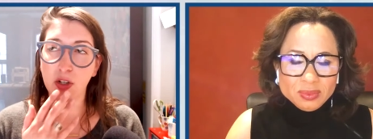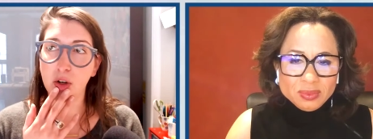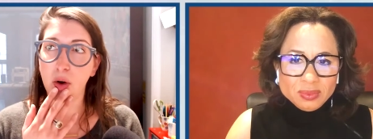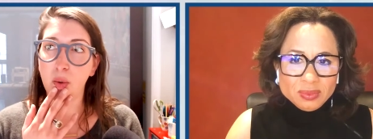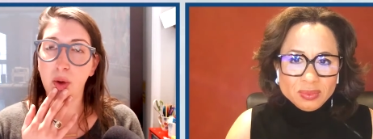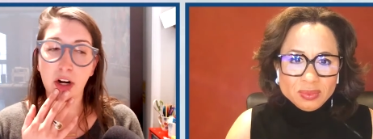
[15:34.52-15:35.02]
Speaker 1: you
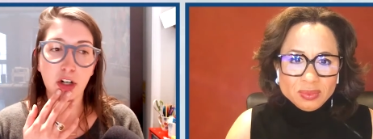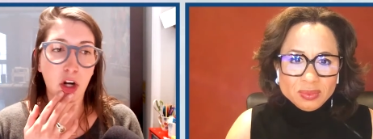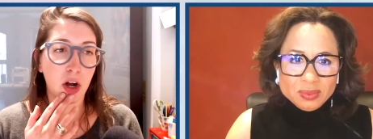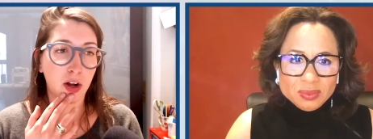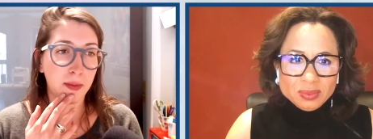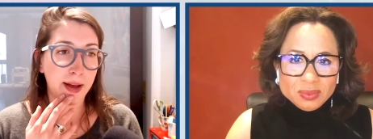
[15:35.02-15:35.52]
don't want to
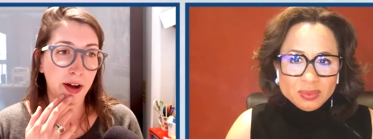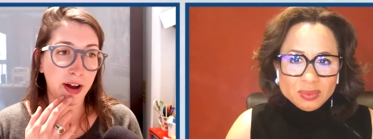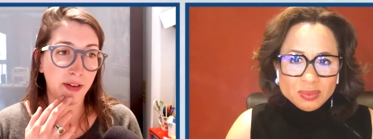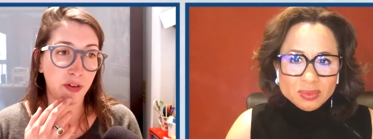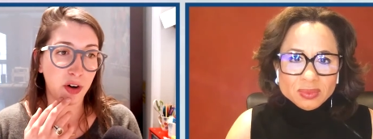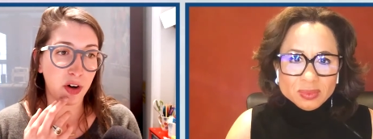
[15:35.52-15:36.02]
talk about
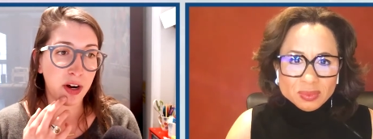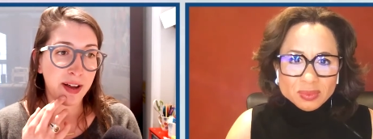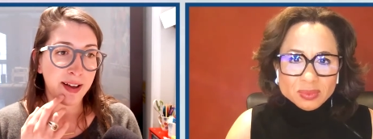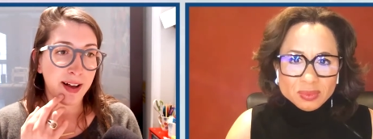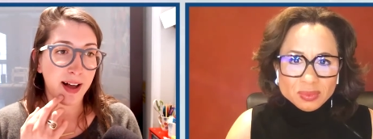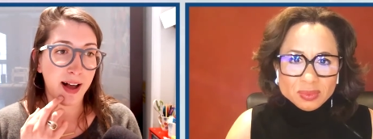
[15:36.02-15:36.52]
ever.
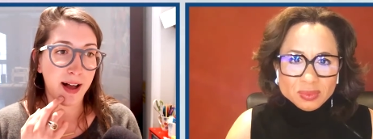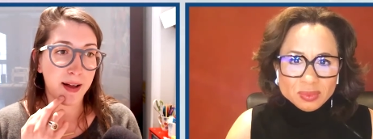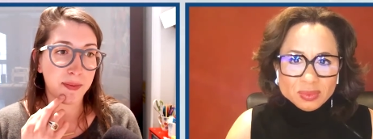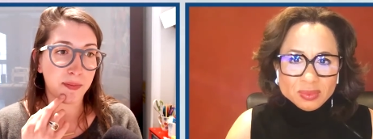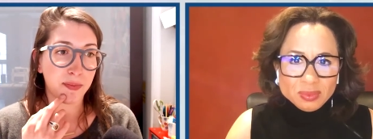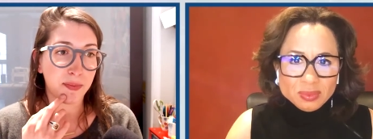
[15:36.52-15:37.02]

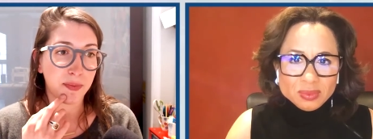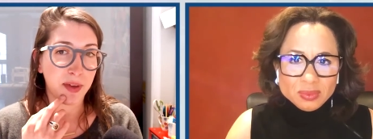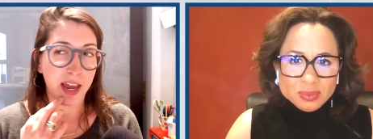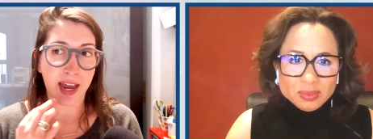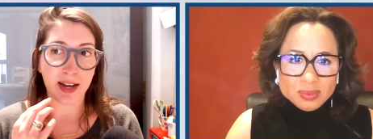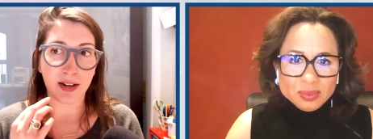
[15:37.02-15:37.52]
Um,
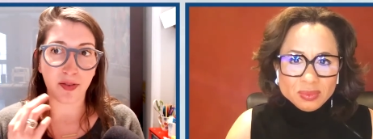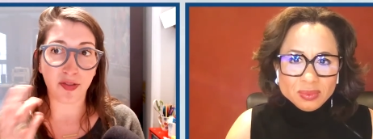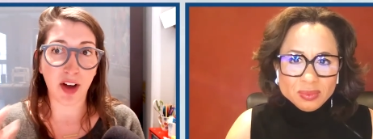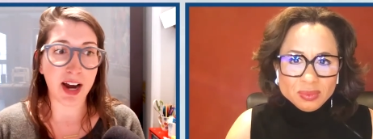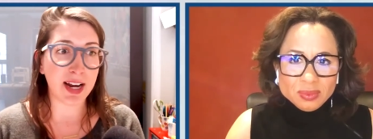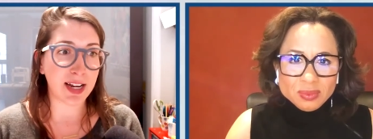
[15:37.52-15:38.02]
and
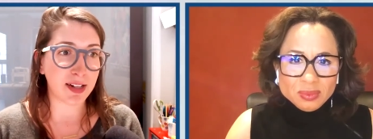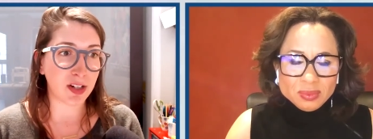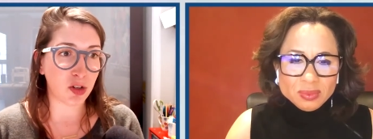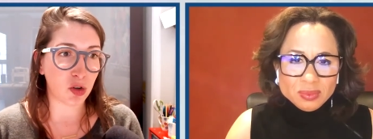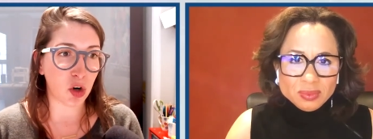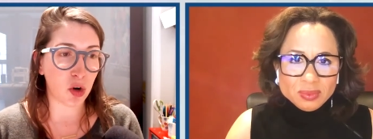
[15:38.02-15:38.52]

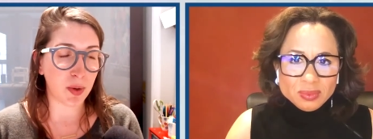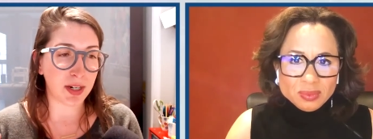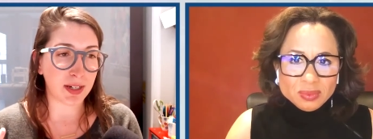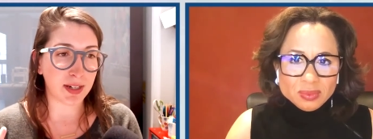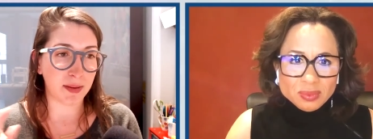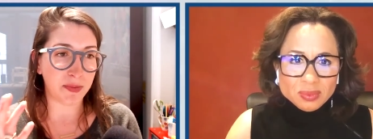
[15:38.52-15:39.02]
finances are
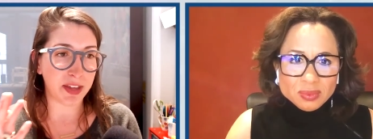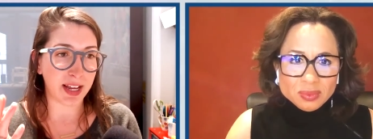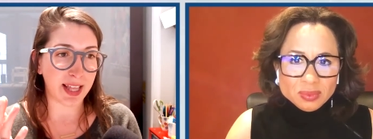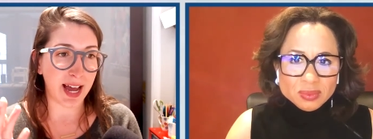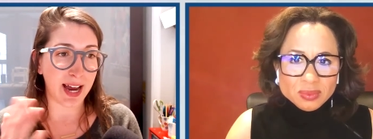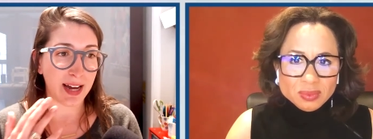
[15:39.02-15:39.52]
always something
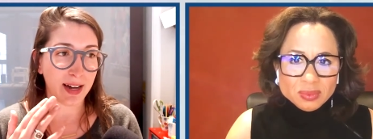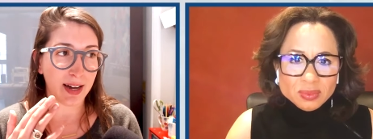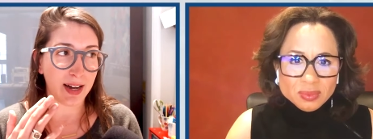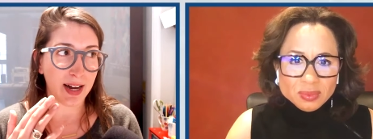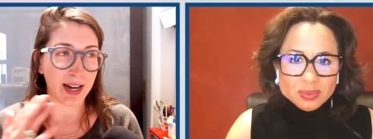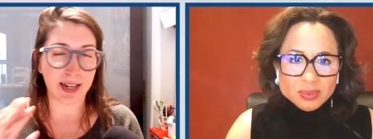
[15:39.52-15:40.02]
that and
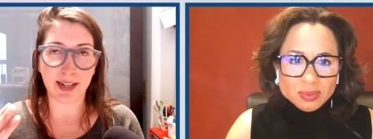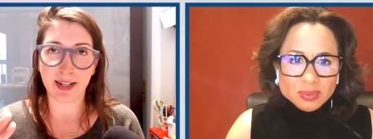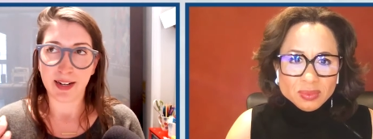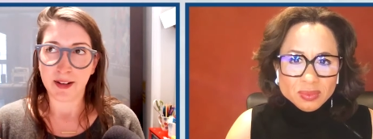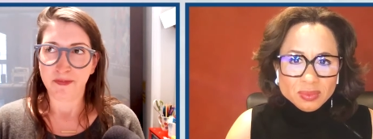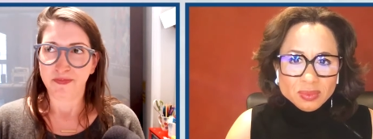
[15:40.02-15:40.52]
is,
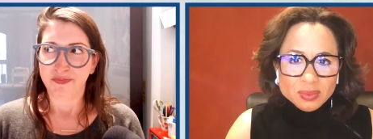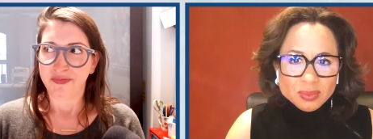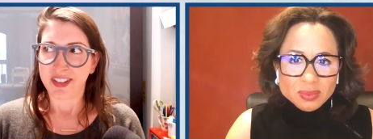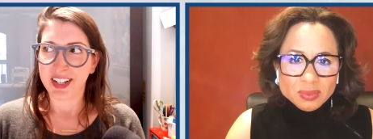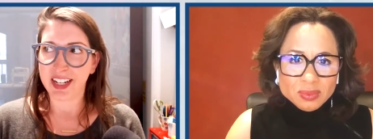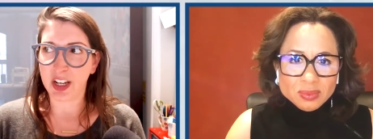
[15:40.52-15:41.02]

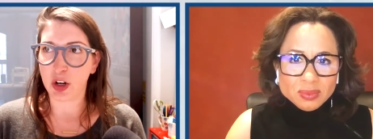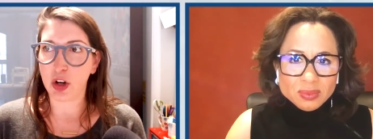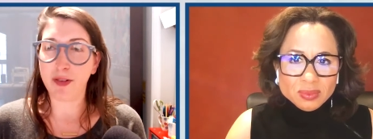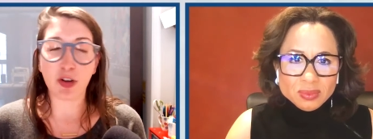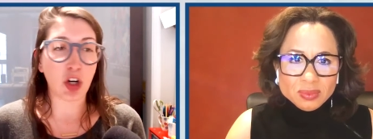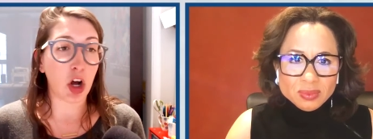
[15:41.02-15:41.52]
you know, you
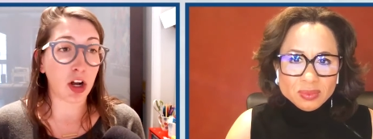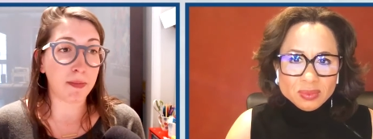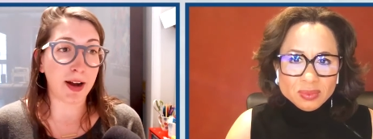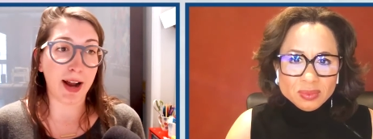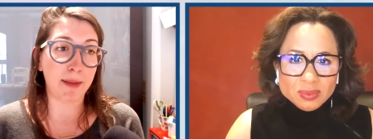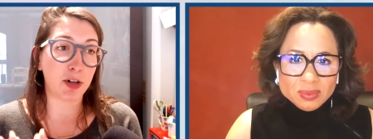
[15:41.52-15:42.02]
never talk
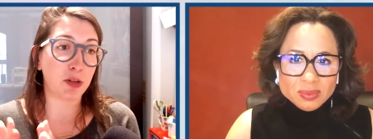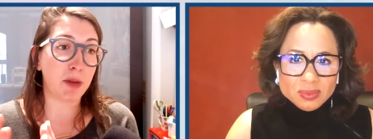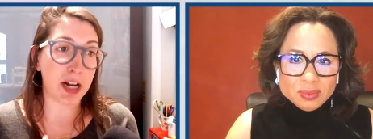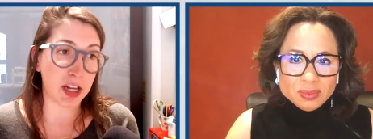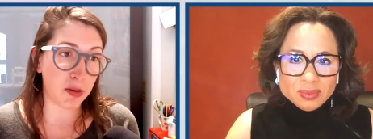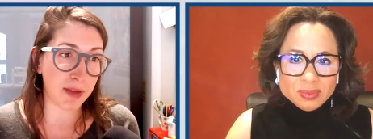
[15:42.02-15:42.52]
about how much
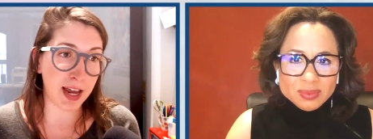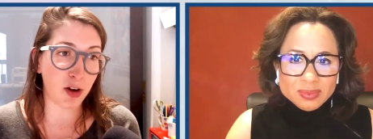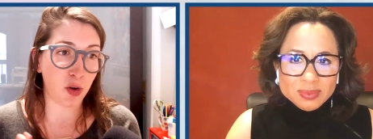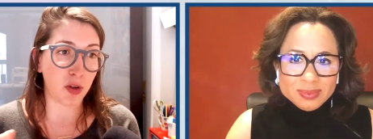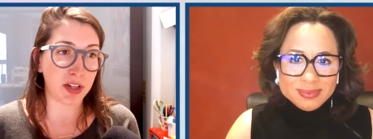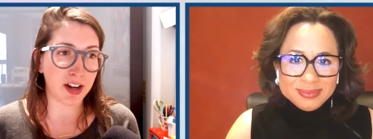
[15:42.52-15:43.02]
money you make
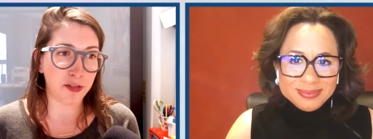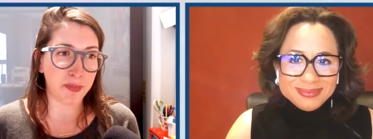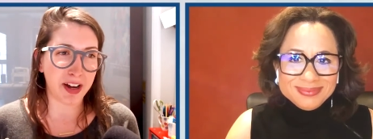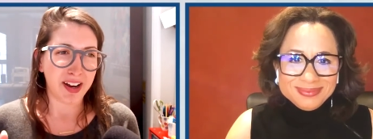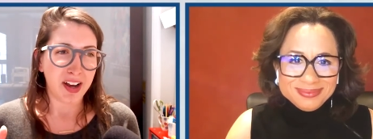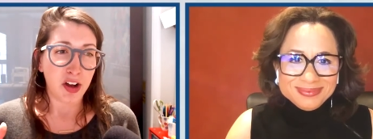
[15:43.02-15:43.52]
or all this stuff.
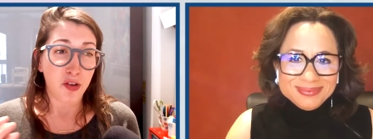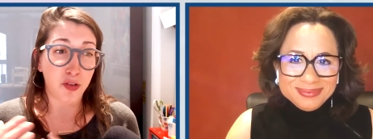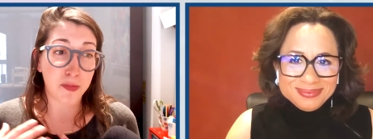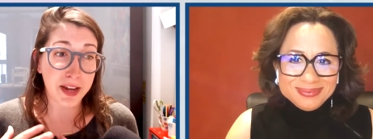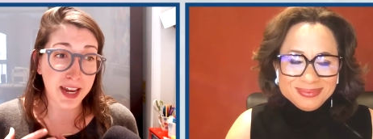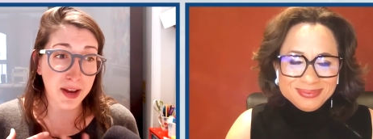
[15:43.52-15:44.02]
But
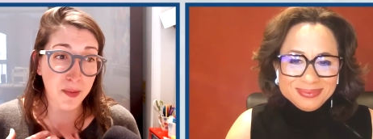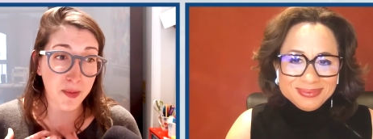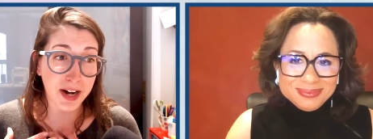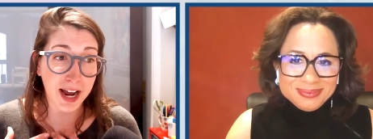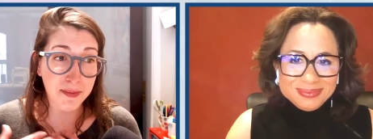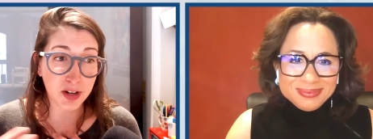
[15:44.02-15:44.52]
for me,
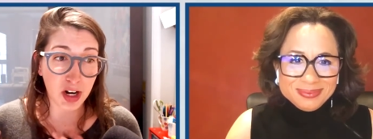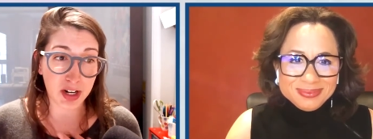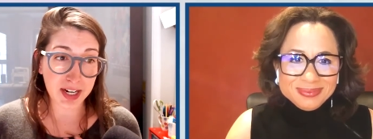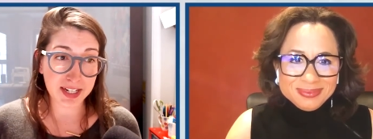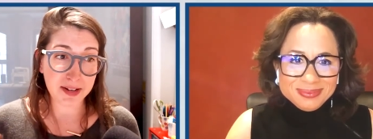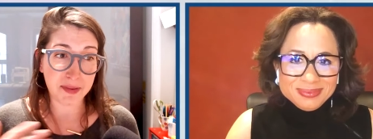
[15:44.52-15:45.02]
when I'm
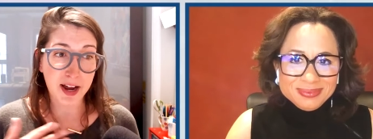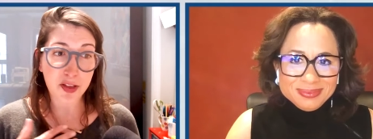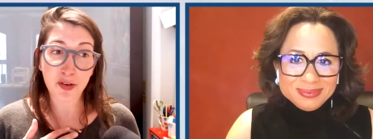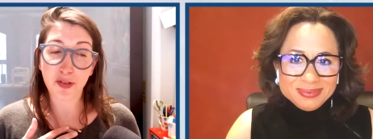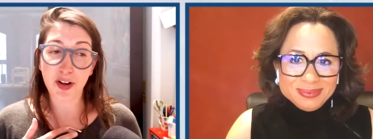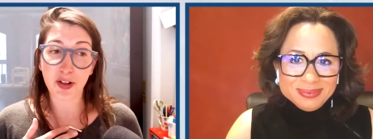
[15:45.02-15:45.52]
talking to my
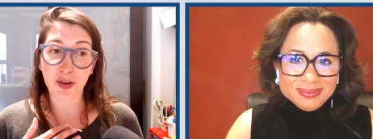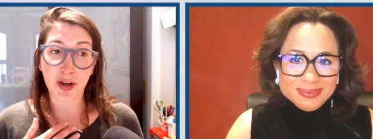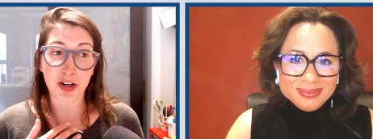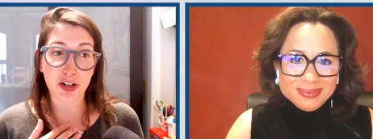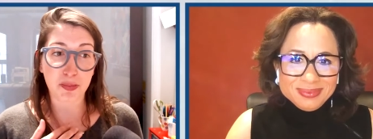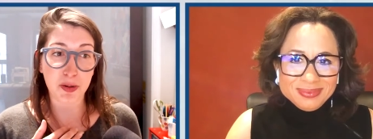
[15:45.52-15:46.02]
other fellow
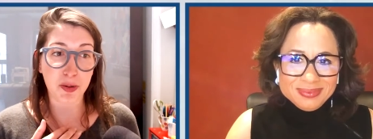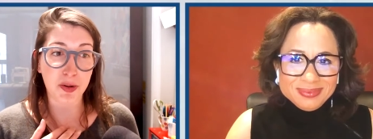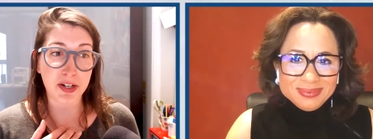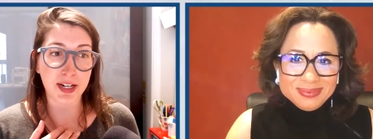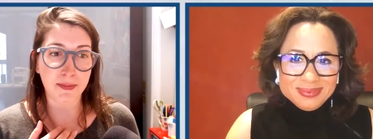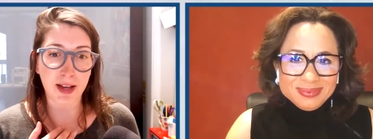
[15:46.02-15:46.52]

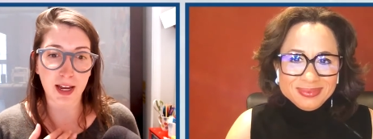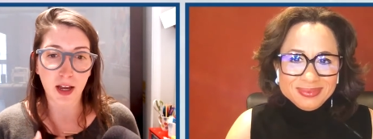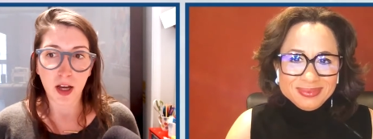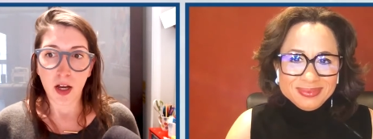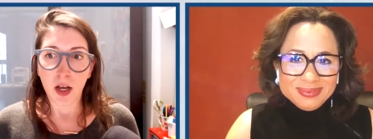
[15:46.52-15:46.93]
entrepreneurs, I'm like,